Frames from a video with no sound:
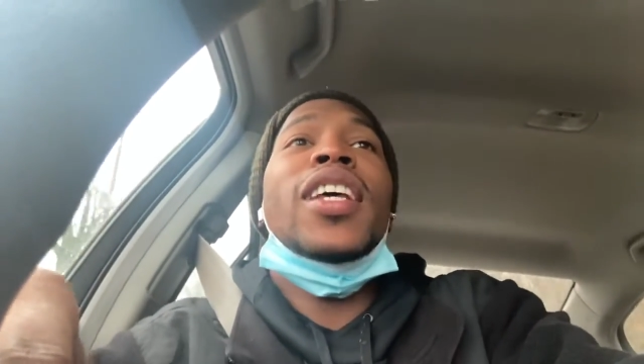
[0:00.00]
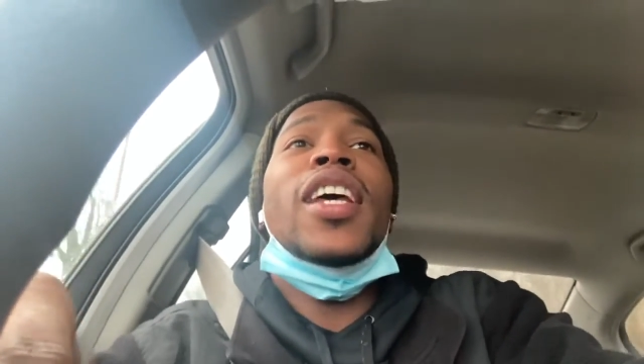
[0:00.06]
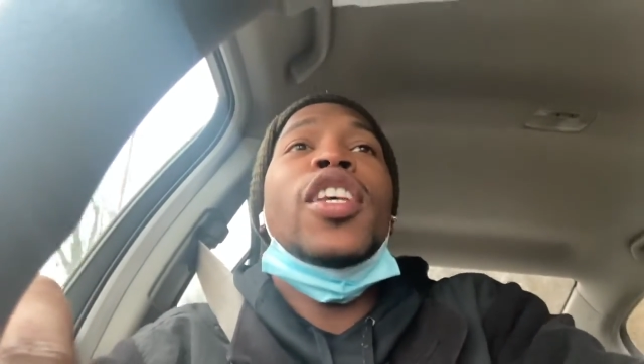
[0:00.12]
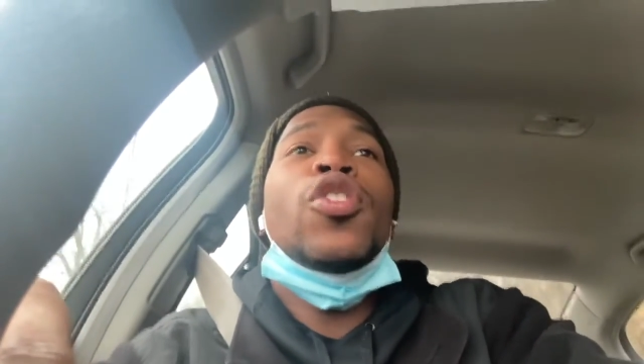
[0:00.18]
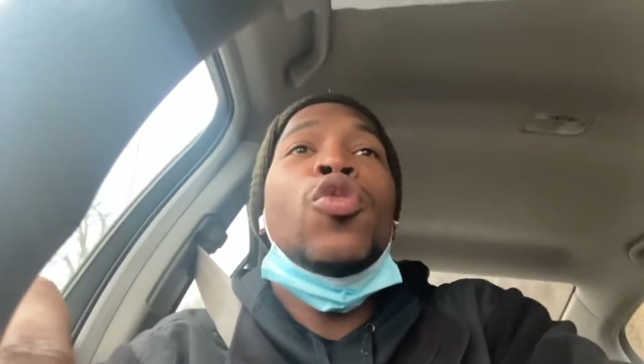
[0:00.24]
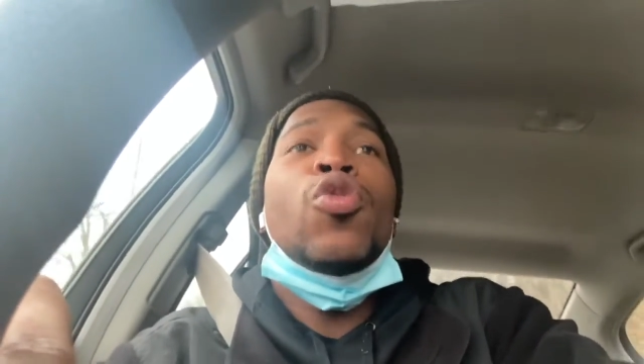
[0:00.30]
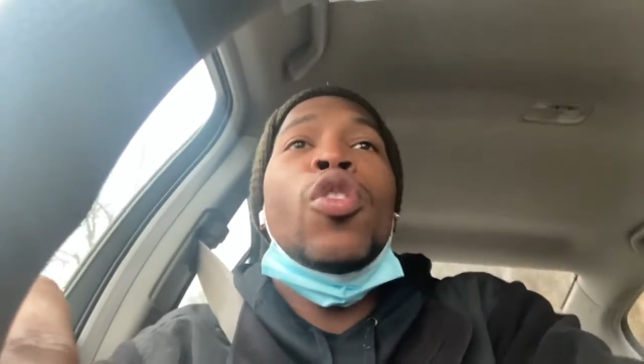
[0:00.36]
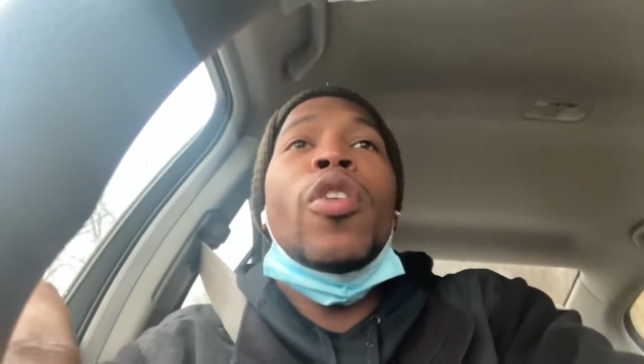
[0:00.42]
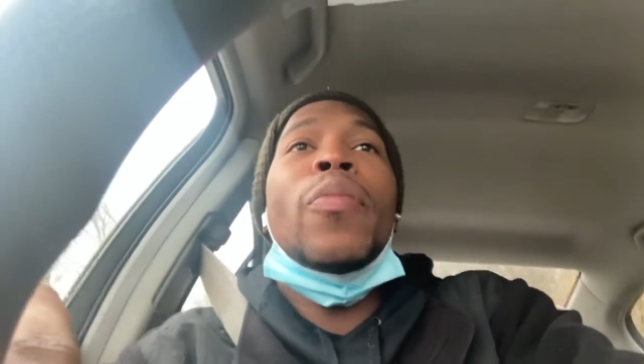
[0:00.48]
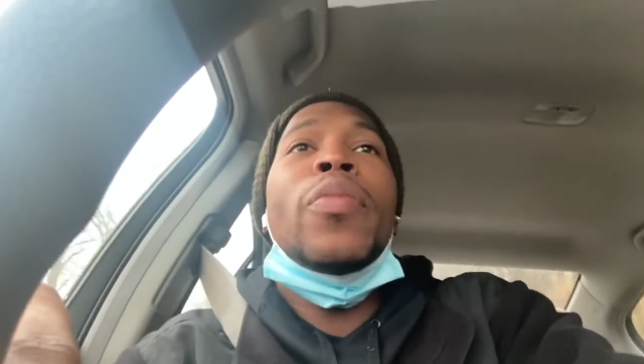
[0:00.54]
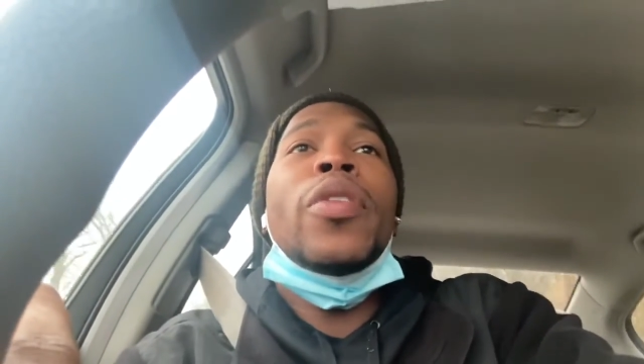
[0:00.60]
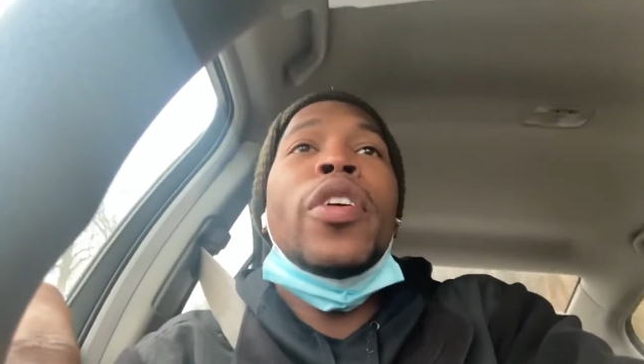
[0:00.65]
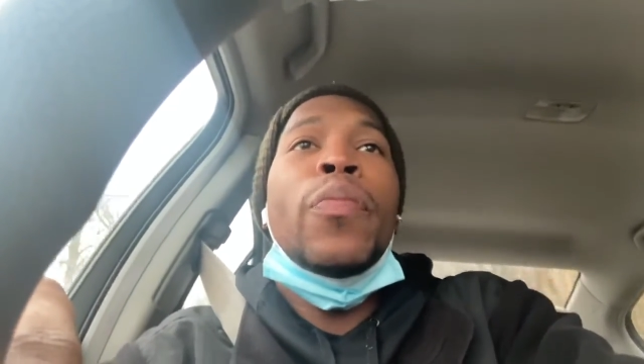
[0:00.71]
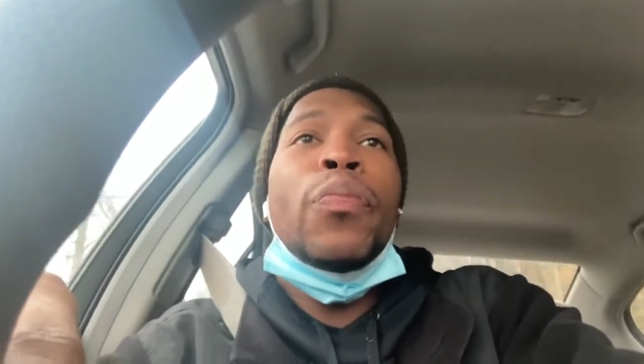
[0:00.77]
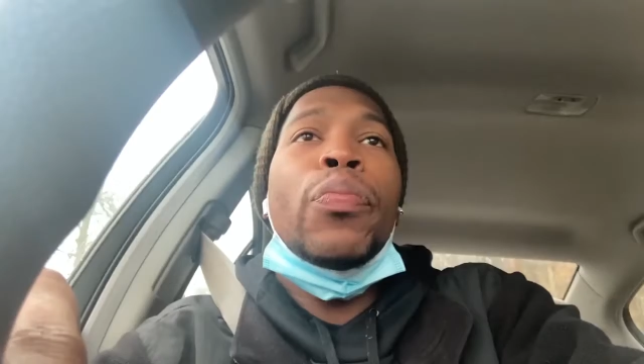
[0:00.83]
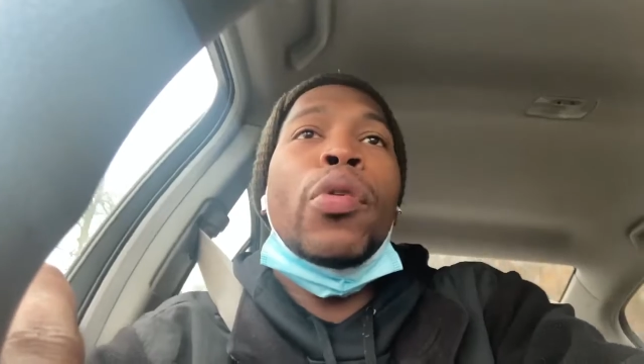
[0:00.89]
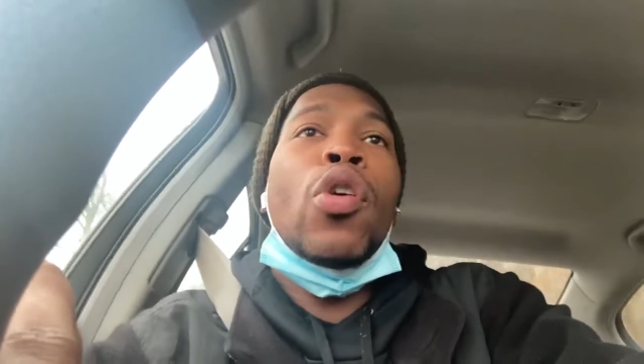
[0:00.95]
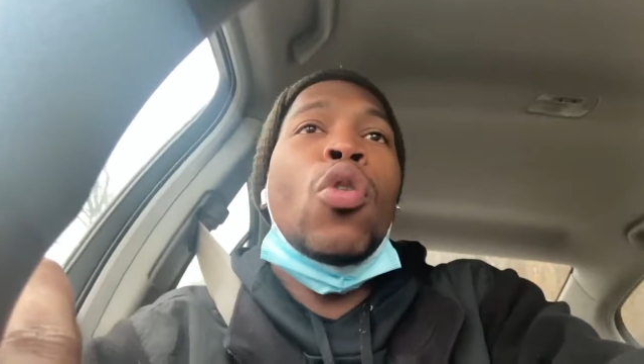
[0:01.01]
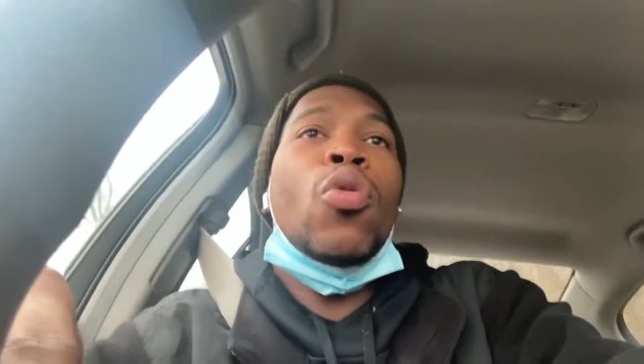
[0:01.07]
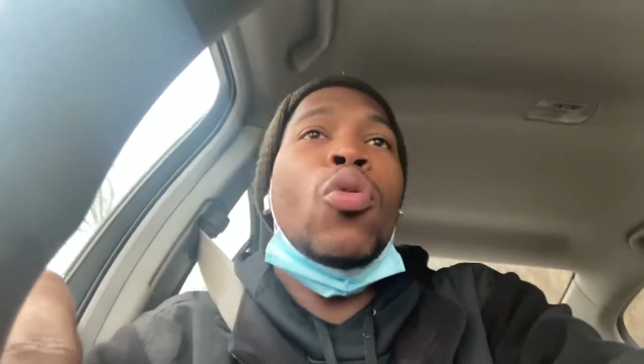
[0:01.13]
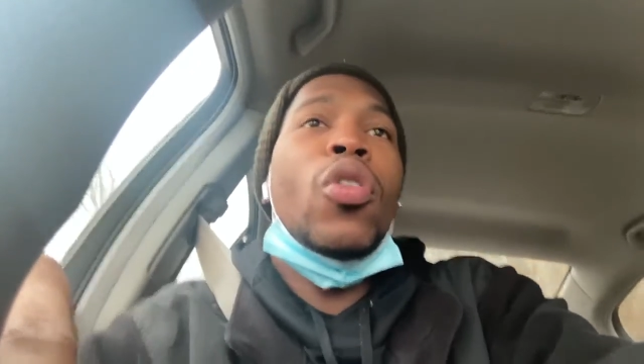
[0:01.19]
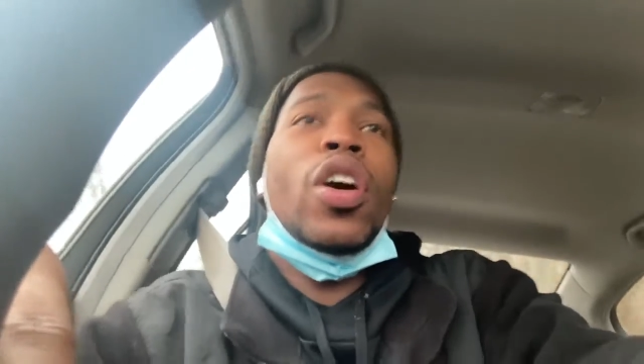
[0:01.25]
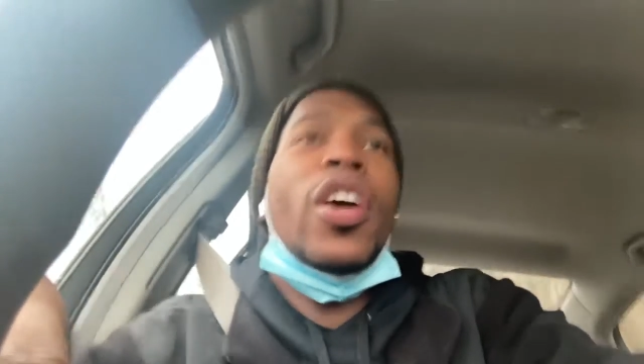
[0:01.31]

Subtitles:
you're going to be broke